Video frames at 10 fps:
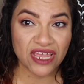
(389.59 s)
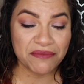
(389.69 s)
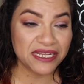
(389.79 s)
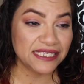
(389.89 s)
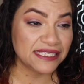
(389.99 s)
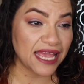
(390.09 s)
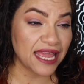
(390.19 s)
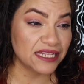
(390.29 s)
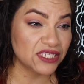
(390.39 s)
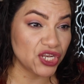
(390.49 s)
I'm gonna
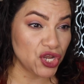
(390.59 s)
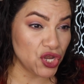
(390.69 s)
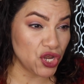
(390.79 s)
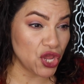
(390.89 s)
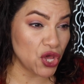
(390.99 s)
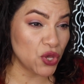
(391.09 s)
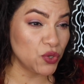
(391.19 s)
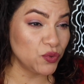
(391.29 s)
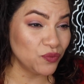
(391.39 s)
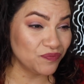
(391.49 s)
say it's a
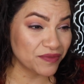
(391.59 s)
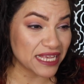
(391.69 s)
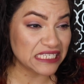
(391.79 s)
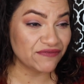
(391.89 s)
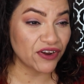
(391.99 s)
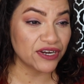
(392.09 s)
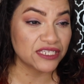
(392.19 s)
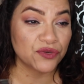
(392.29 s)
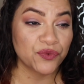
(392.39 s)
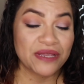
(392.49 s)
no as far
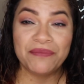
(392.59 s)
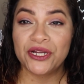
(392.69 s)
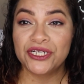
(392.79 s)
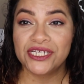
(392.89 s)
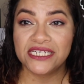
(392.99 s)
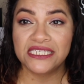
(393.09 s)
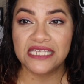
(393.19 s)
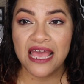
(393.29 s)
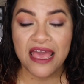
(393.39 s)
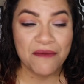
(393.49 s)
as a
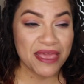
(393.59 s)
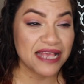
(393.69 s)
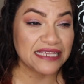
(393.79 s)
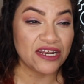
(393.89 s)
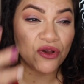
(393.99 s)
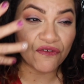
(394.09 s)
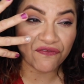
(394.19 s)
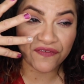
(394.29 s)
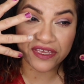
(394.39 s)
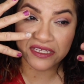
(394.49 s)
repurchase, because I don't
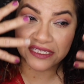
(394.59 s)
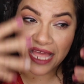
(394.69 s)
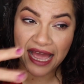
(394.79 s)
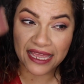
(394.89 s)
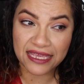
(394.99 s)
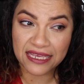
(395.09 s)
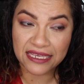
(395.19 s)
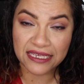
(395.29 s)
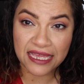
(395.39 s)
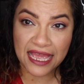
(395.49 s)
feel
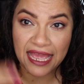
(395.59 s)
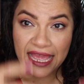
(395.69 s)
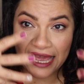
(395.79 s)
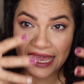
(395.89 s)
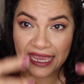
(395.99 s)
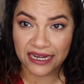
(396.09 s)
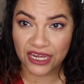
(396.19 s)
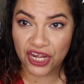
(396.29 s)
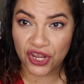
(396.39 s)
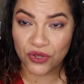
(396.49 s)
like it,
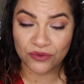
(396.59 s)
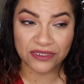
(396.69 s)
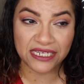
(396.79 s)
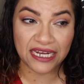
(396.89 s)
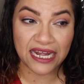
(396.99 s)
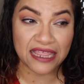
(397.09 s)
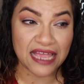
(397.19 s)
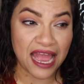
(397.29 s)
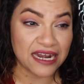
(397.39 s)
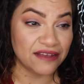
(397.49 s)
you know, did any
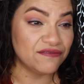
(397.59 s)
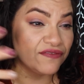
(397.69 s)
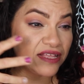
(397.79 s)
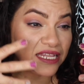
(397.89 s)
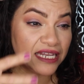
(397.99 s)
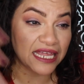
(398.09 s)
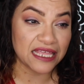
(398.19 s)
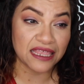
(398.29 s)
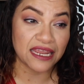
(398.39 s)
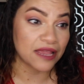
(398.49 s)
kind of
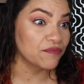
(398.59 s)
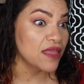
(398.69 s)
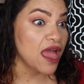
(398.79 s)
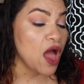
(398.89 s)
lengthening.